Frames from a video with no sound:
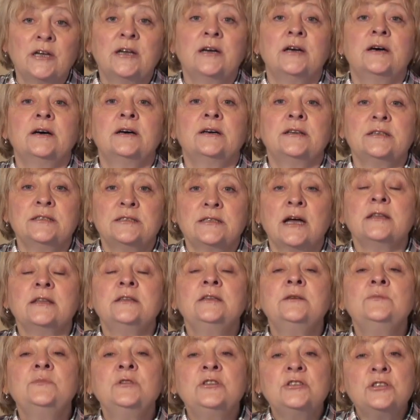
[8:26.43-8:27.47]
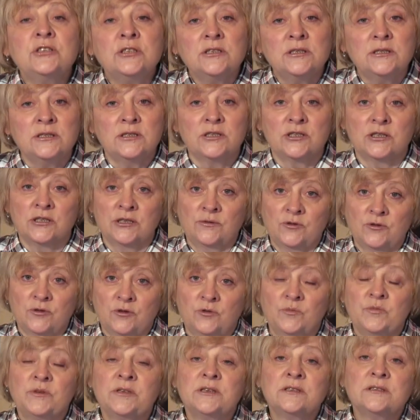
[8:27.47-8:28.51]
That is why they just fly
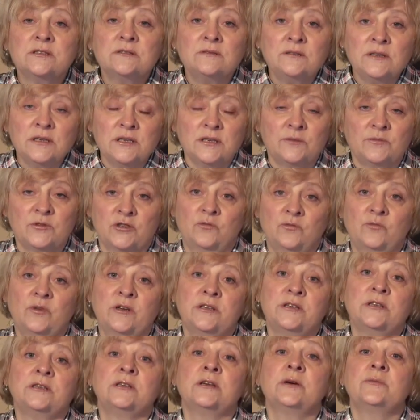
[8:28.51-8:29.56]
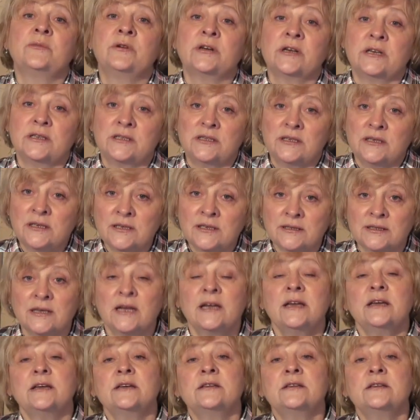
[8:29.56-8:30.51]
close, hoping that something will change,